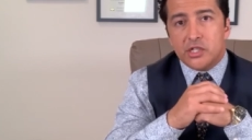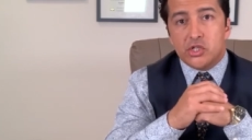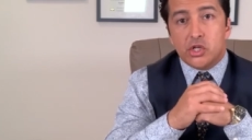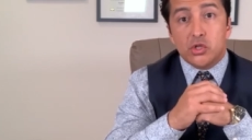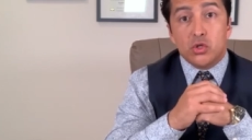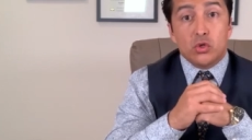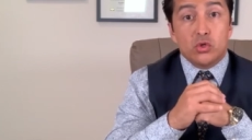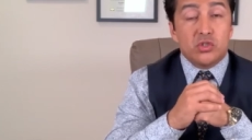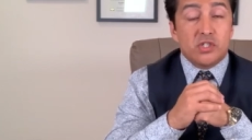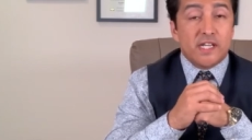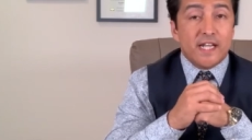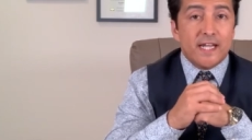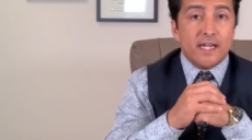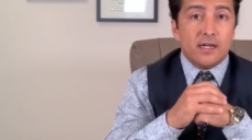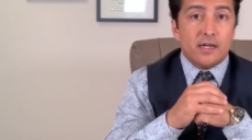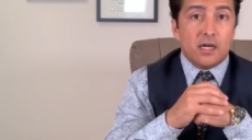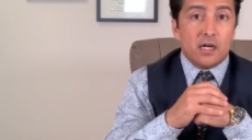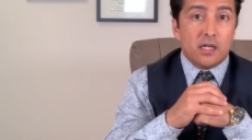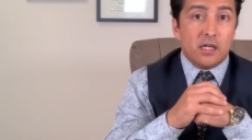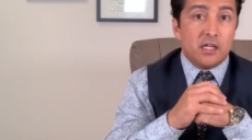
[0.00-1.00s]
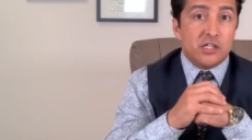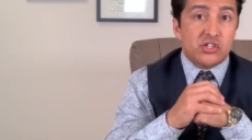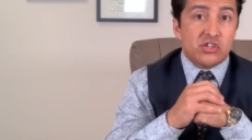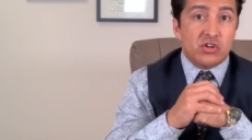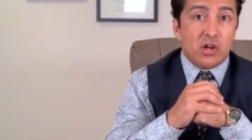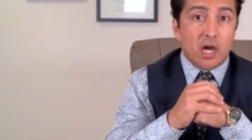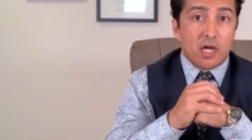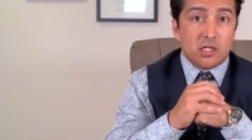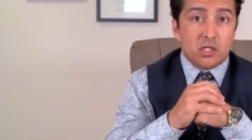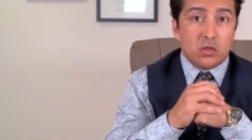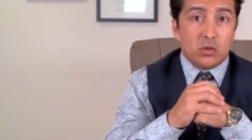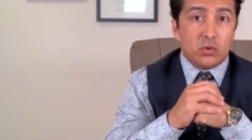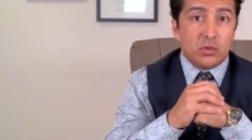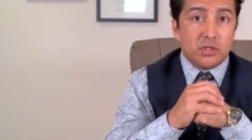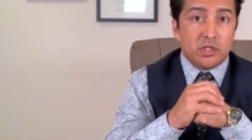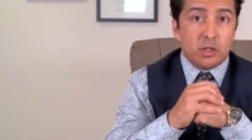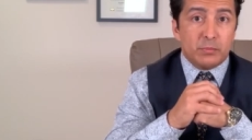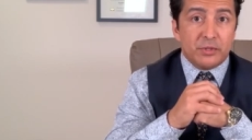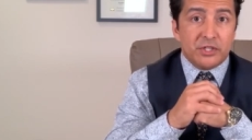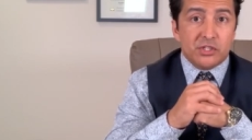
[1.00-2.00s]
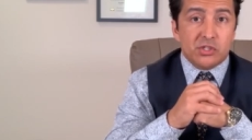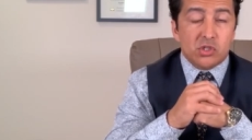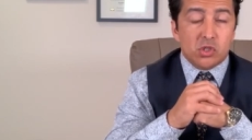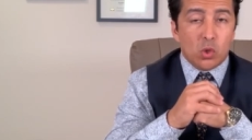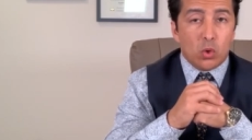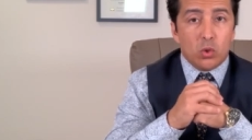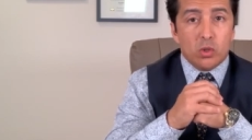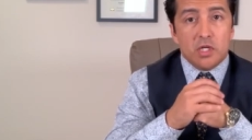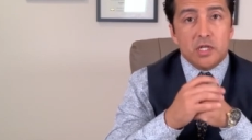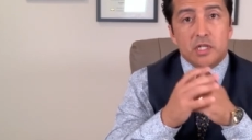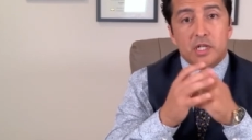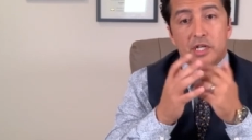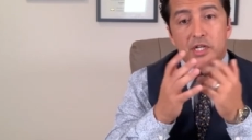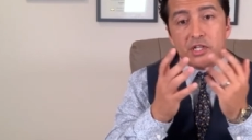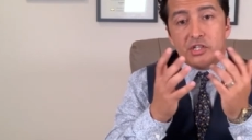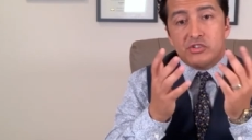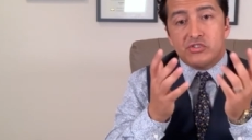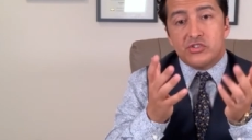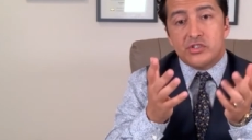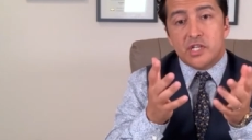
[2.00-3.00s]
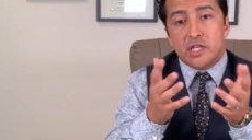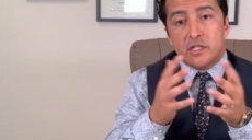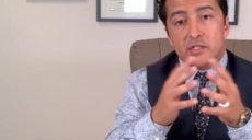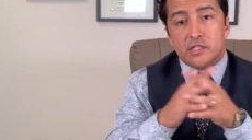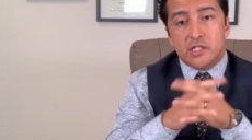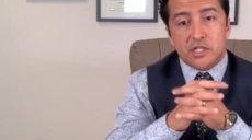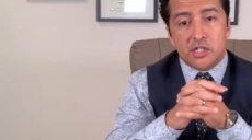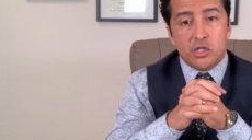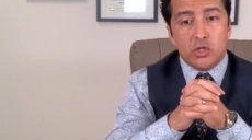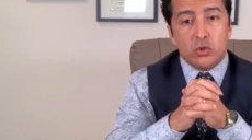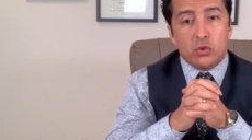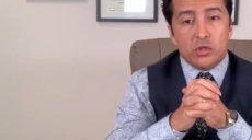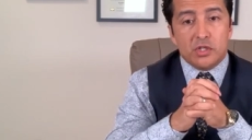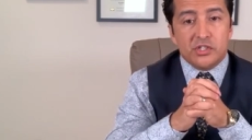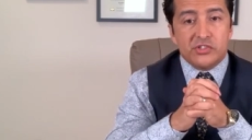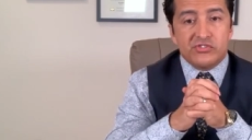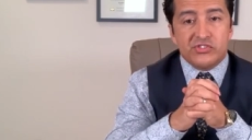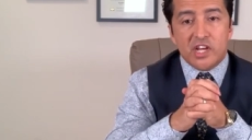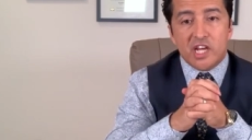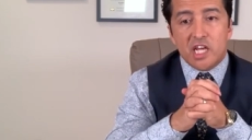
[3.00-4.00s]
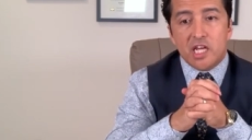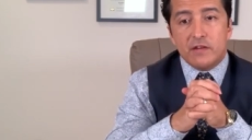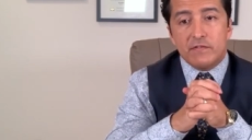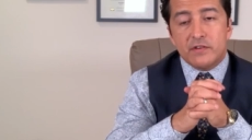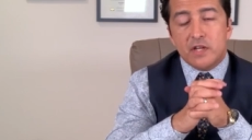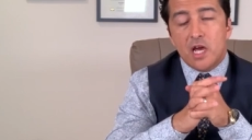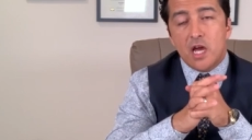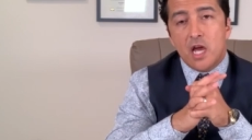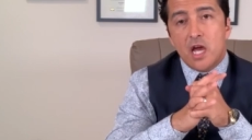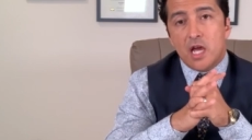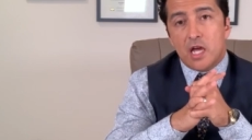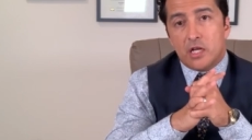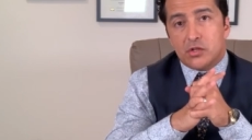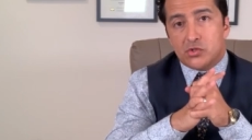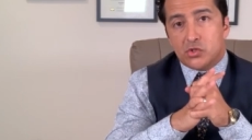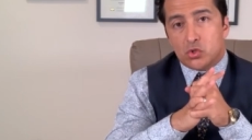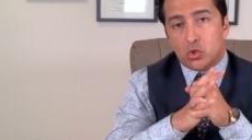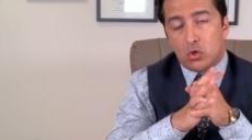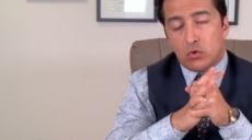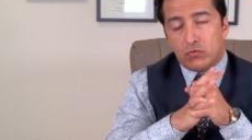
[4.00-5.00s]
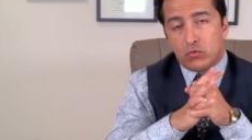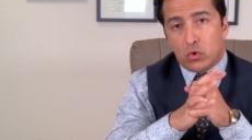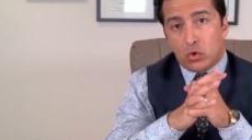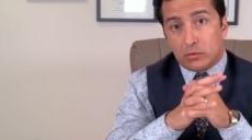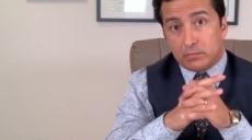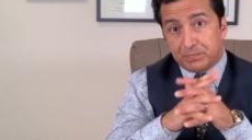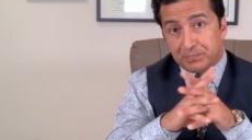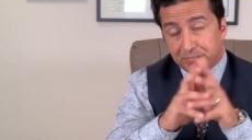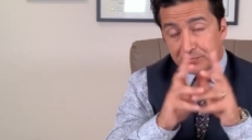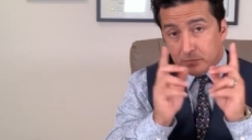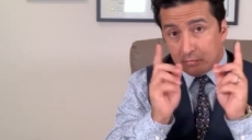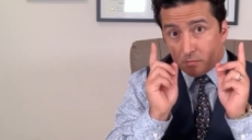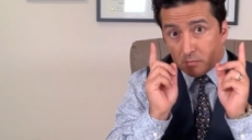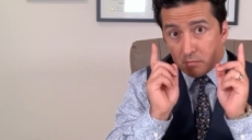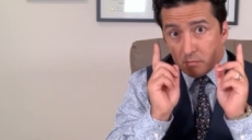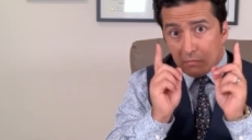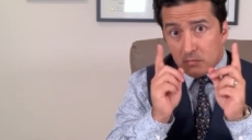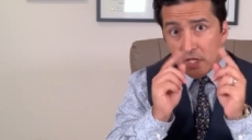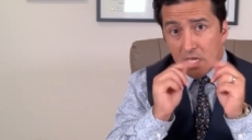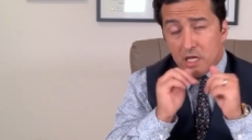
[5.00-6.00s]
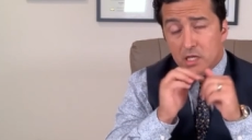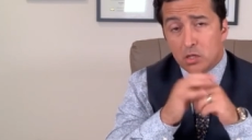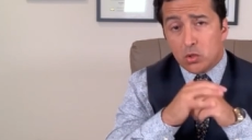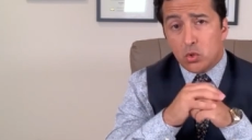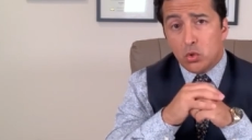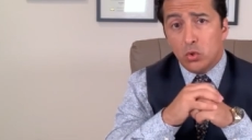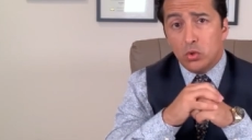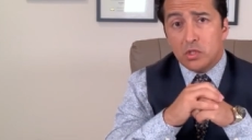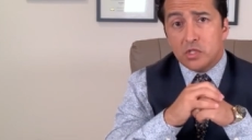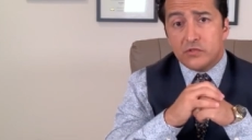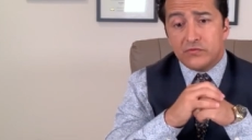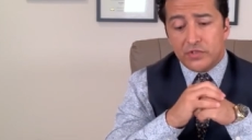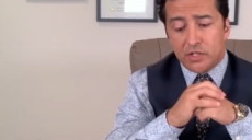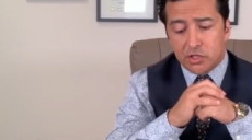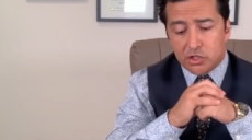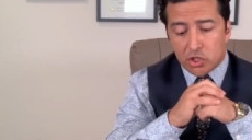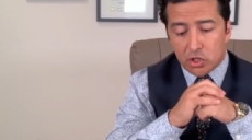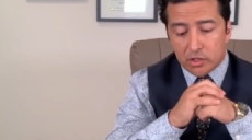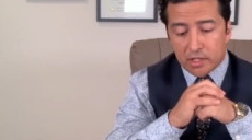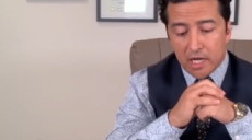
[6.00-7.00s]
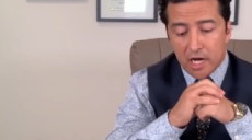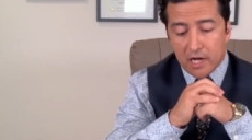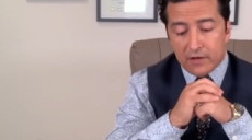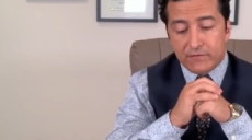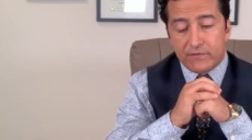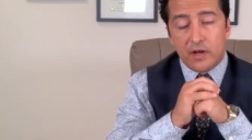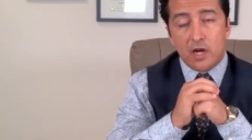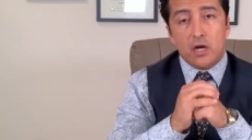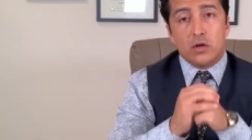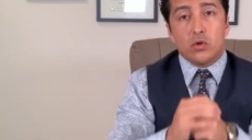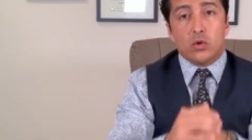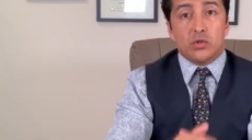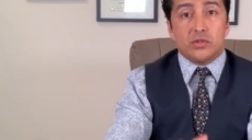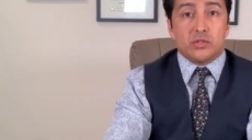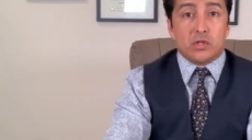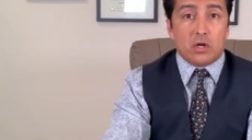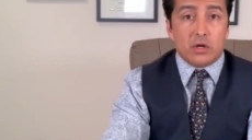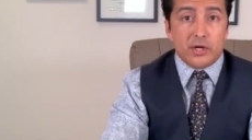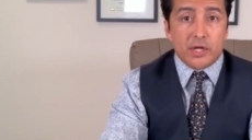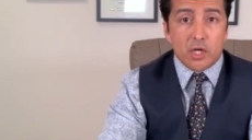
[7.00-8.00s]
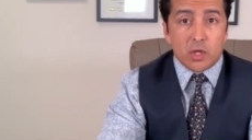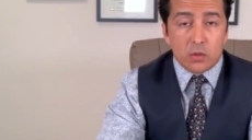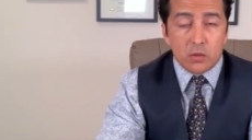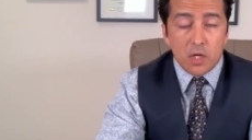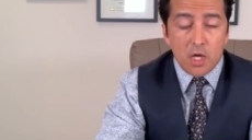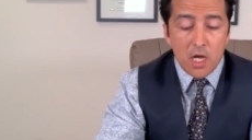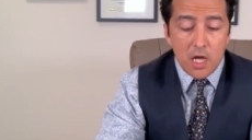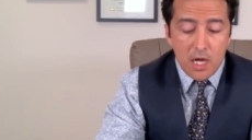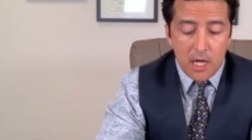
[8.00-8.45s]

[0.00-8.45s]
So your data is not going to be stolen, it is securely saved and so forth. And the coolest feature that I found on Dario